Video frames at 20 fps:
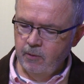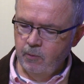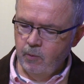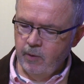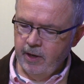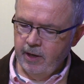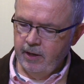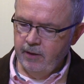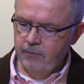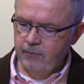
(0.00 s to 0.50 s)

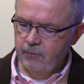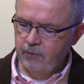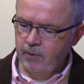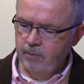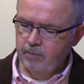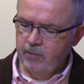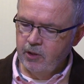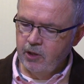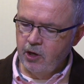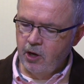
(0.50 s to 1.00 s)
away
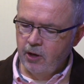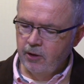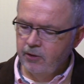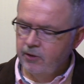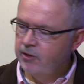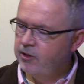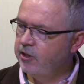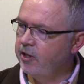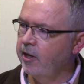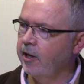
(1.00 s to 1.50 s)
from
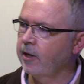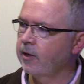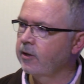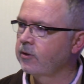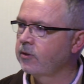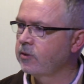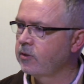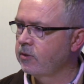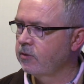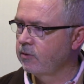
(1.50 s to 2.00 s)

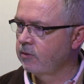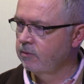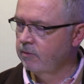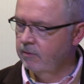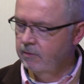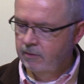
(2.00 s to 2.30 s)
contexts